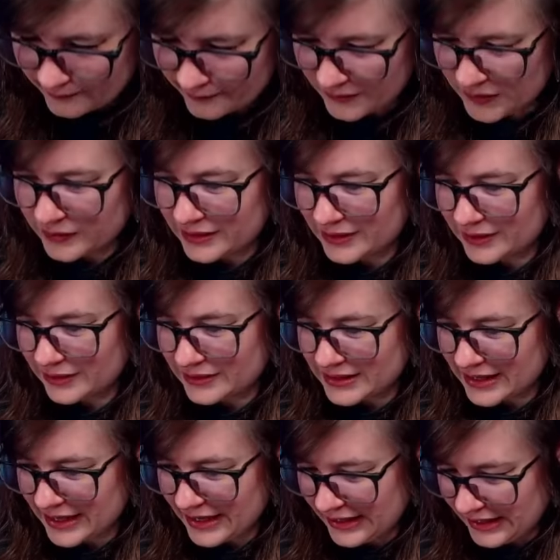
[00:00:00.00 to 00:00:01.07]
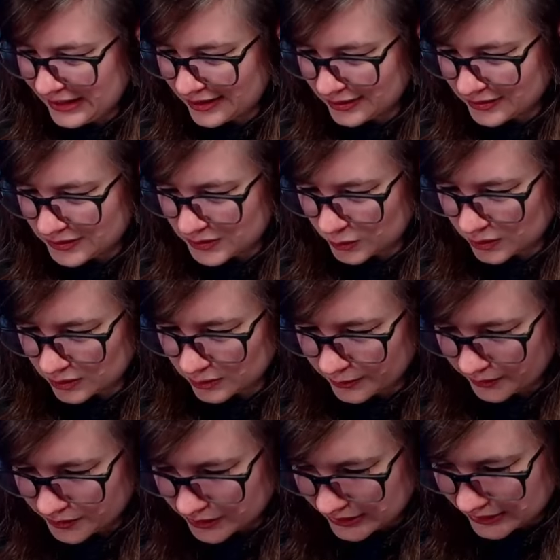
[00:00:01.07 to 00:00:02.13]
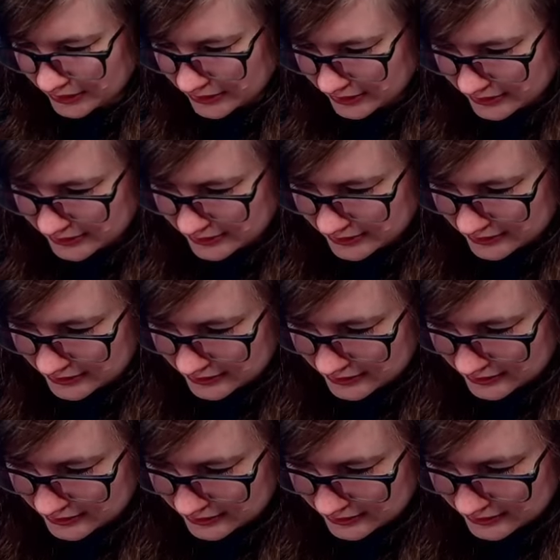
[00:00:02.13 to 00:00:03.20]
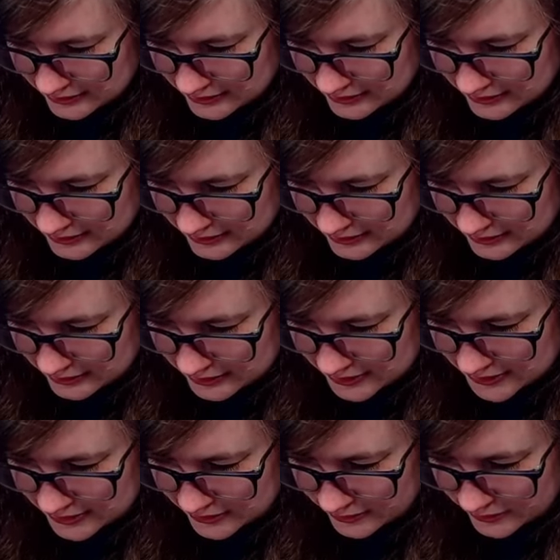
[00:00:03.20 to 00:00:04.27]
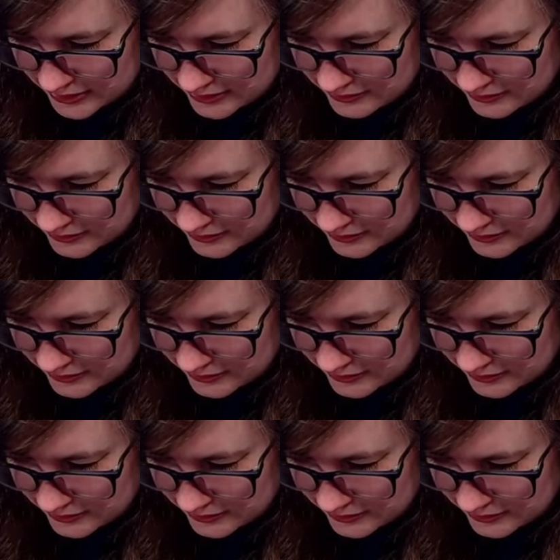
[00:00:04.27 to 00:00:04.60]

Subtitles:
With the tiny, adorable dreadnoughts. They're so cute.